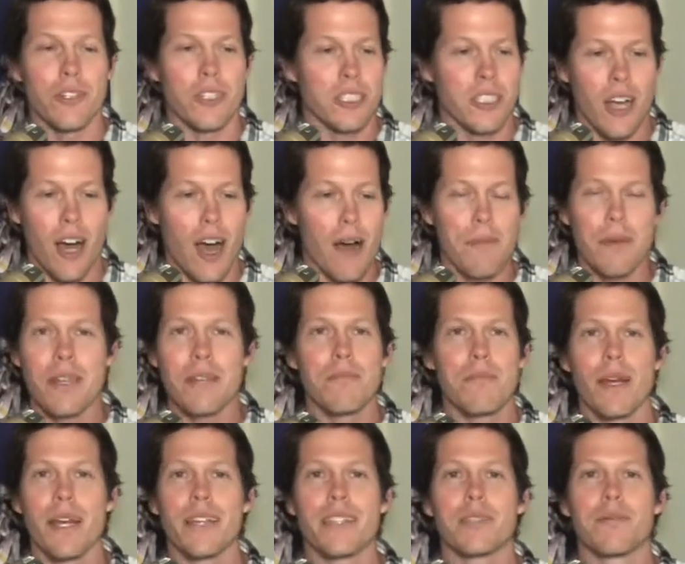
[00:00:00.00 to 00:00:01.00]
Copy and
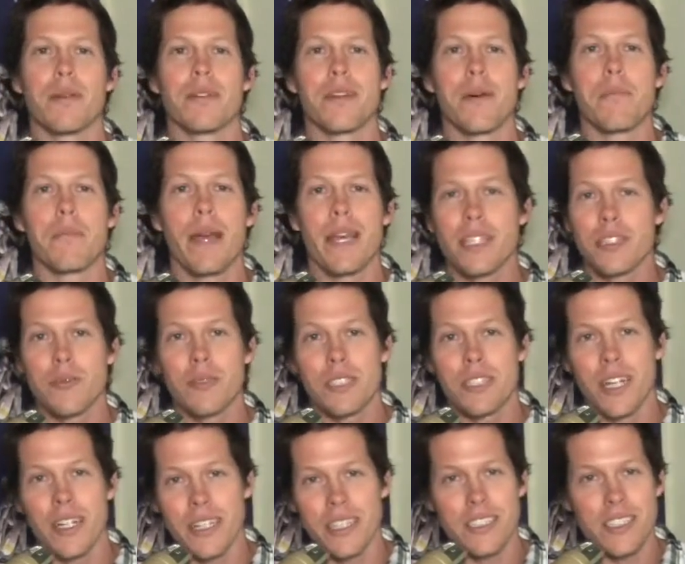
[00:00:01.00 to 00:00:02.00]
paste. But the paste was
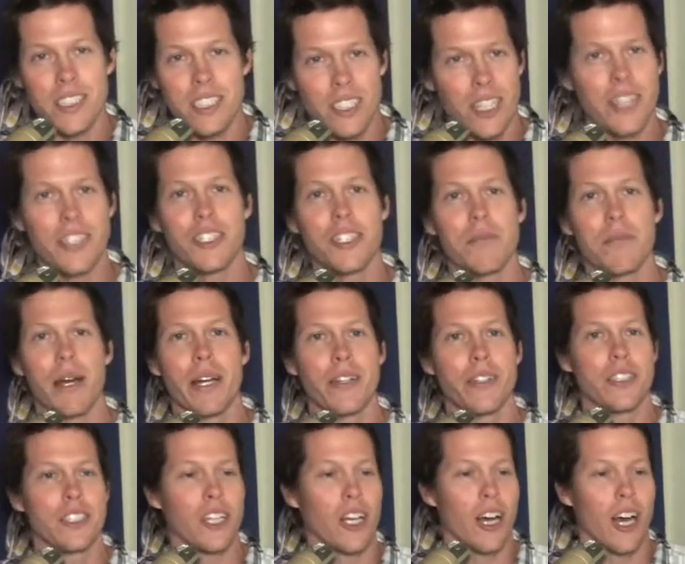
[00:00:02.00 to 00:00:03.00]
done in such a better
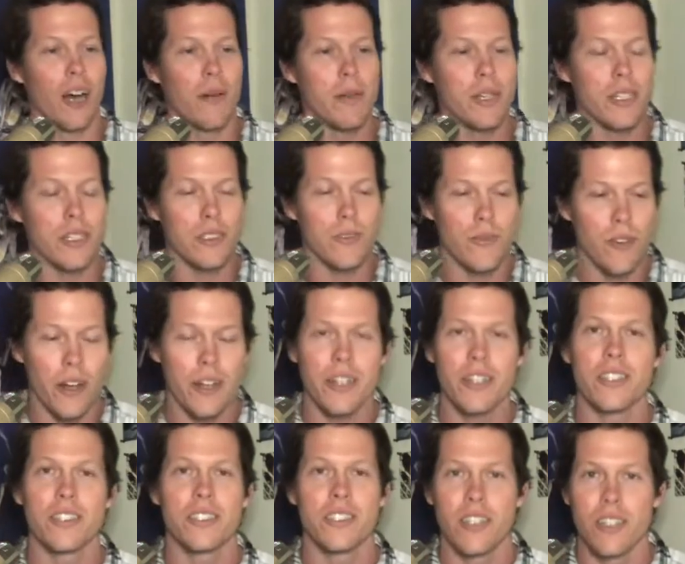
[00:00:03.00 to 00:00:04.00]
job. It is funnier.
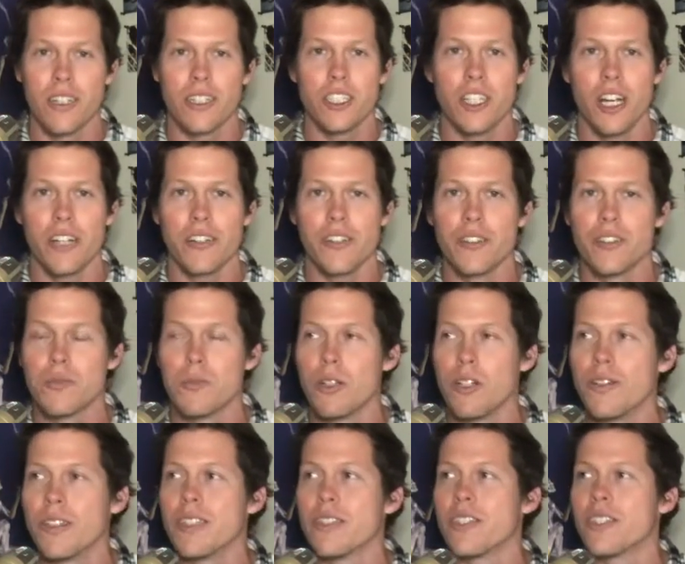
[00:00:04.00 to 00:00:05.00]
Still a John Hughes
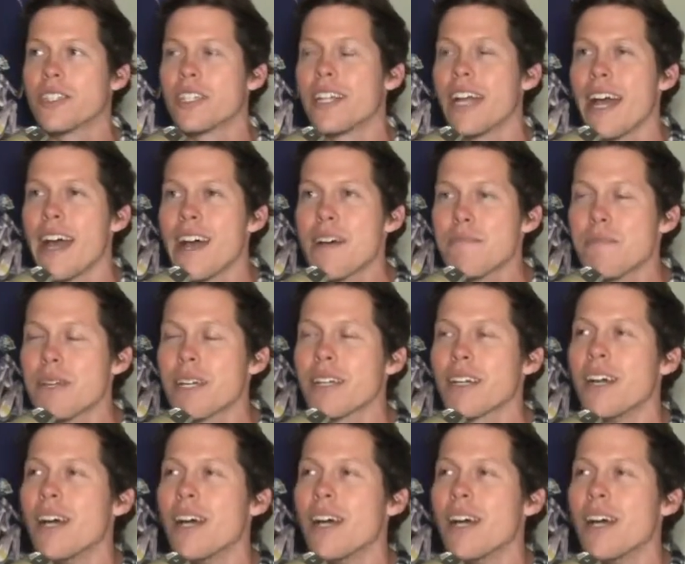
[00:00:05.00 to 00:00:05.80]
movie. There's an epic